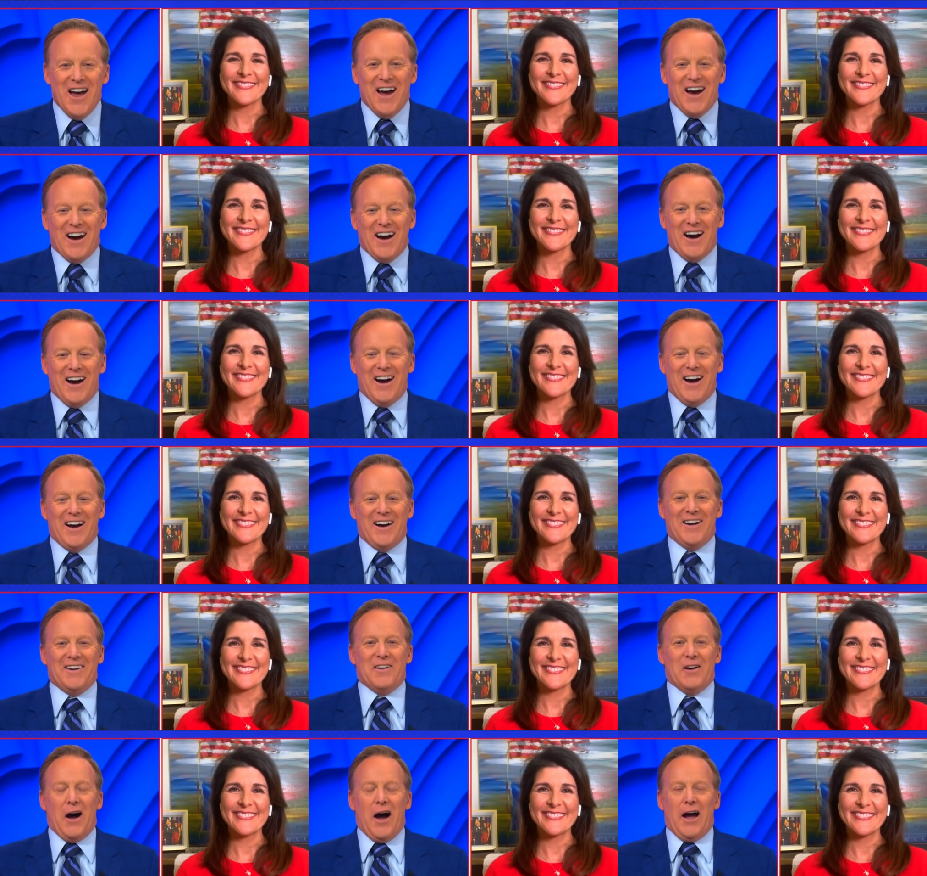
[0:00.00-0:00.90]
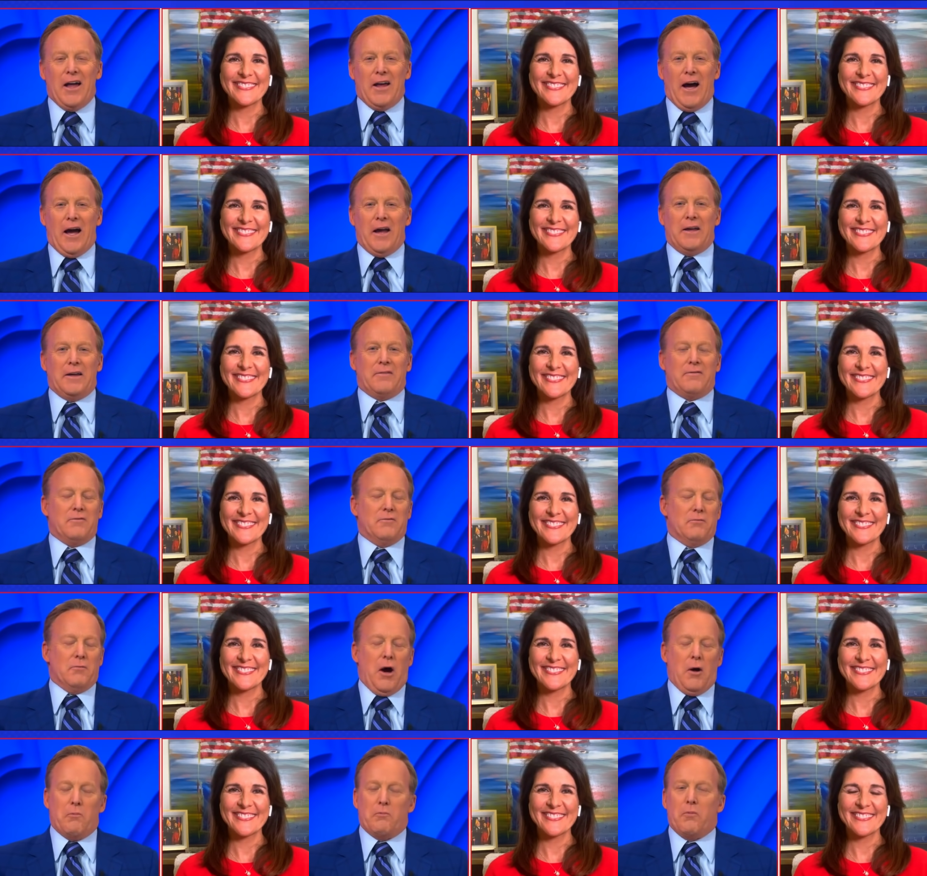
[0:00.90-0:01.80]
Speaker 1: uh, I, I
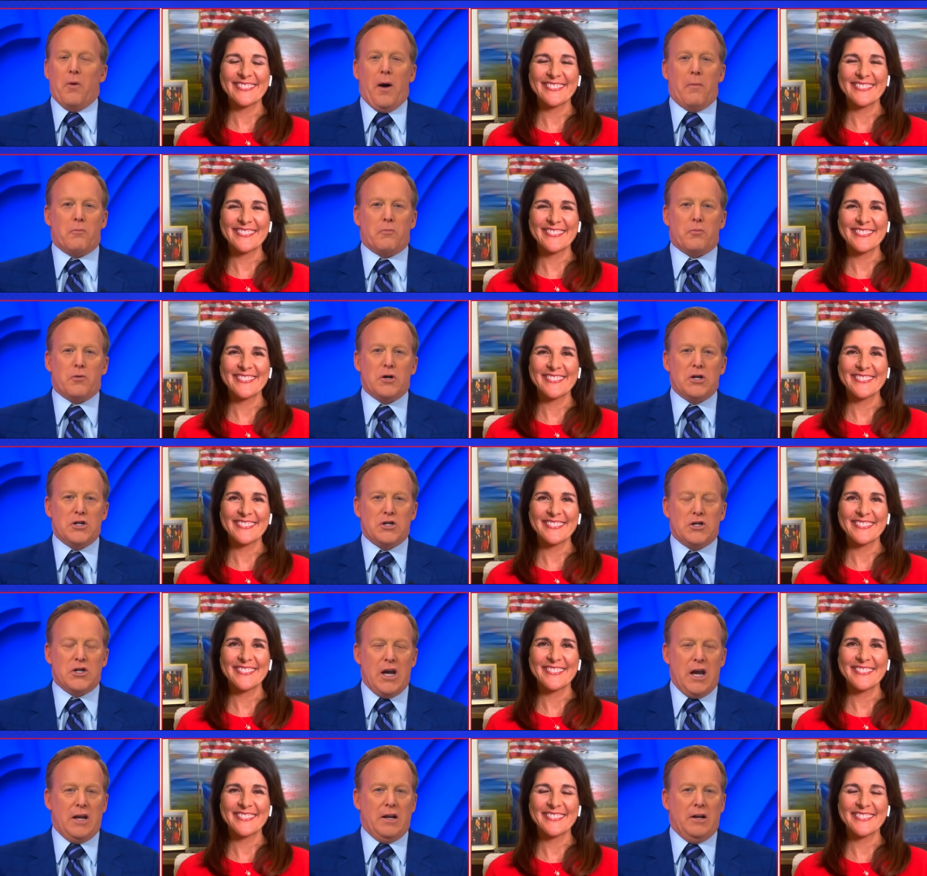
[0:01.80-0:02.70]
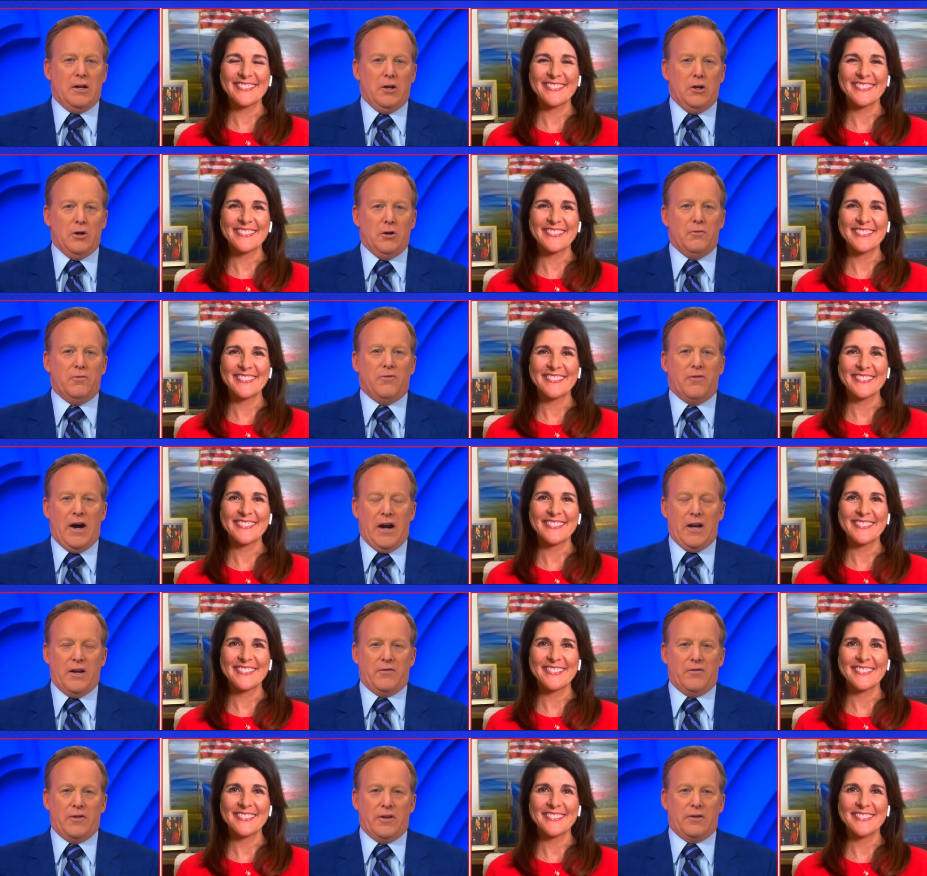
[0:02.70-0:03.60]
appreciate you
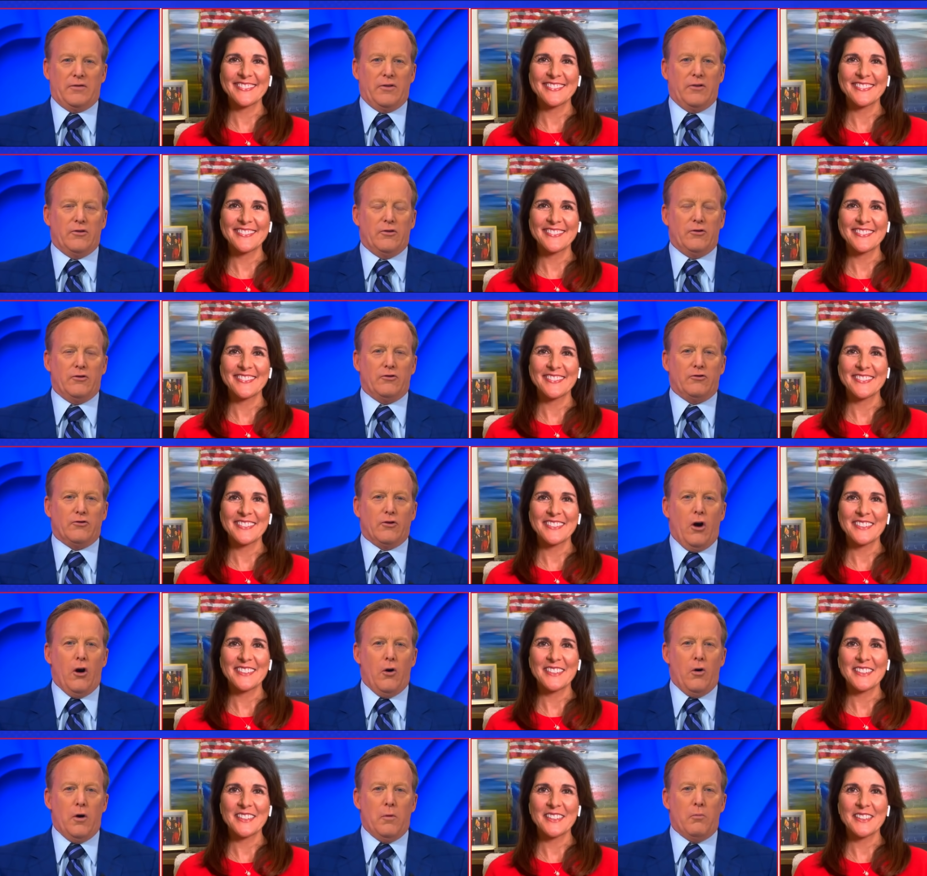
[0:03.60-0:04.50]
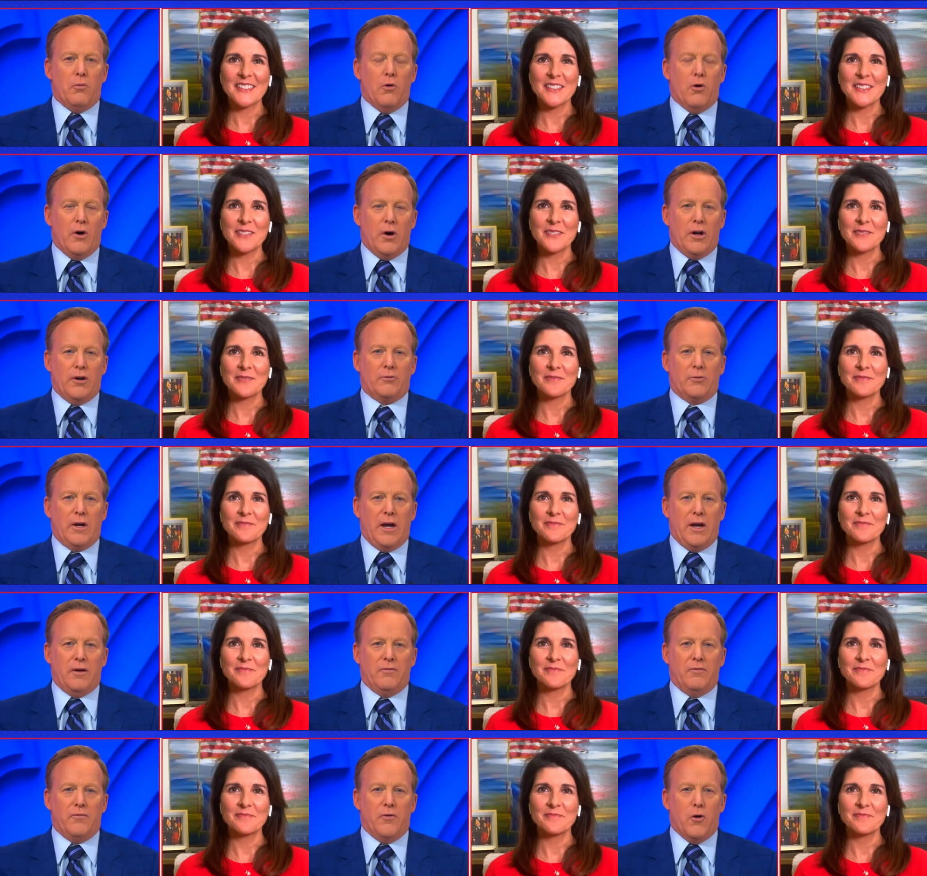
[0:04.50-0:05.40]
fighting for this. This is so important as we
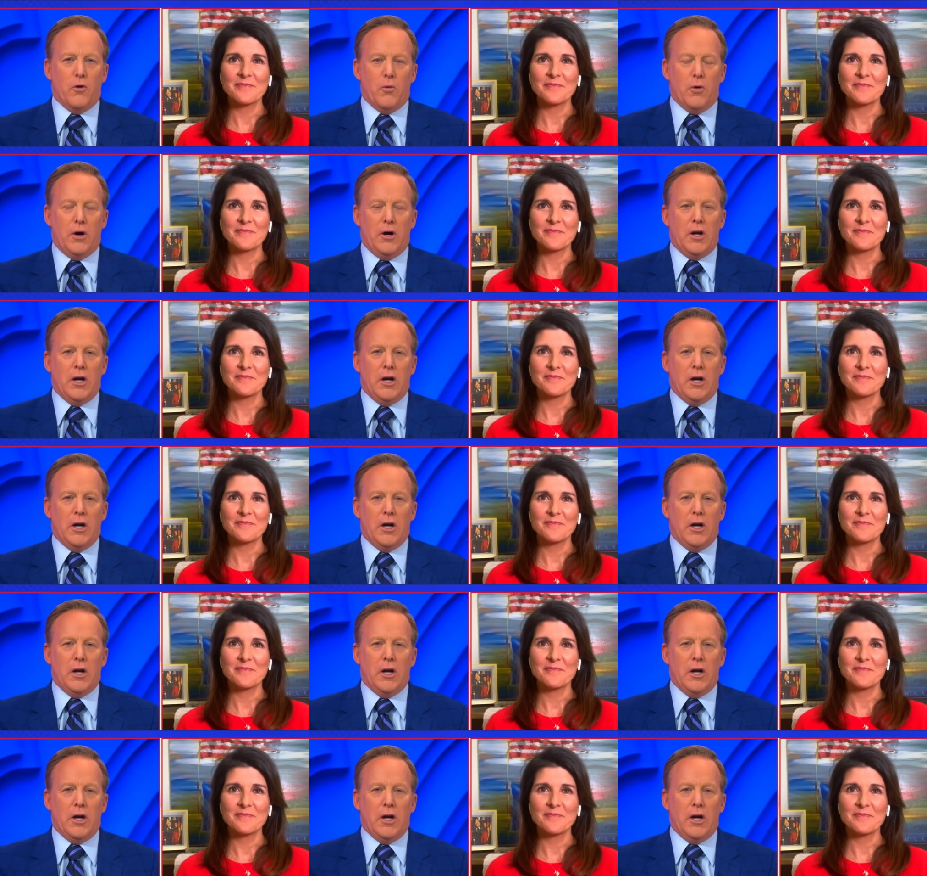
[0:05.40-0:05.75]
head forward.